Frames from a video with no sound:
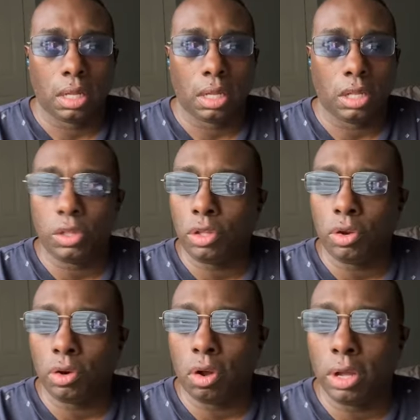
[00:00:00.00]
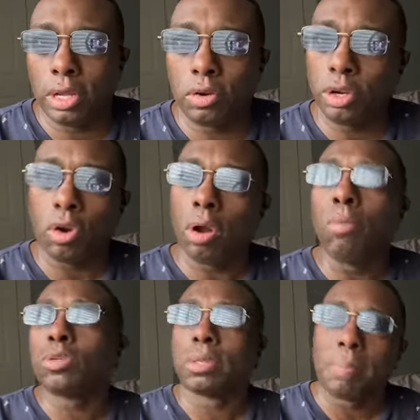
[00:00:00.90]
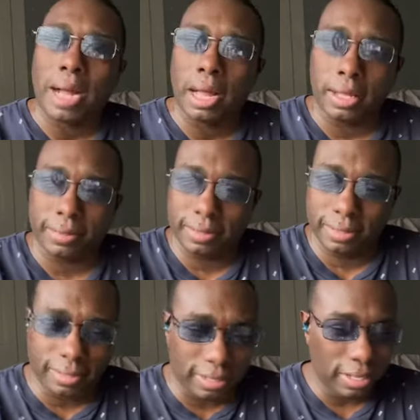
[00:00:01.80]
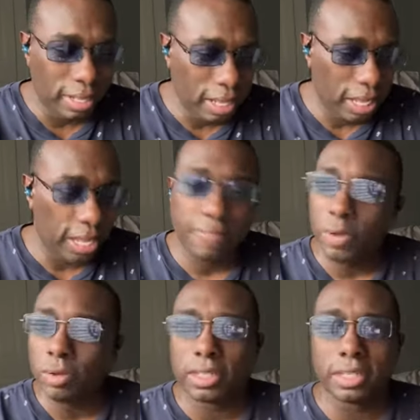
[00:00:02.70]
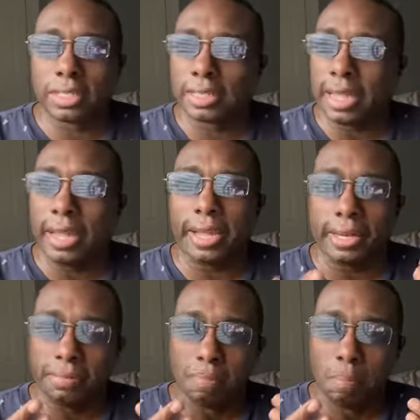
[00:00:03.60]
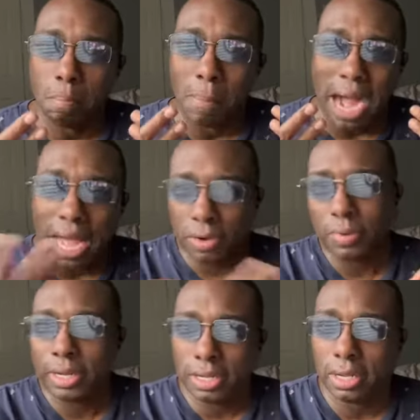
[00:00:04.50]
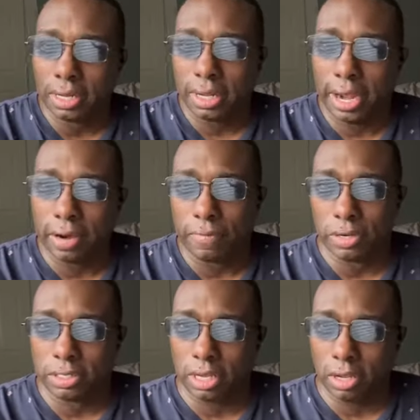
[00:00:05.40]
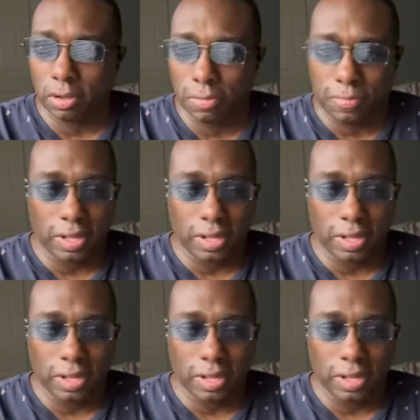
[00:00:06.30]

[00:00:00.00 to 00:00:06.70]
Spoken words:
You're almost impossible if you just take moderate good care of yourself.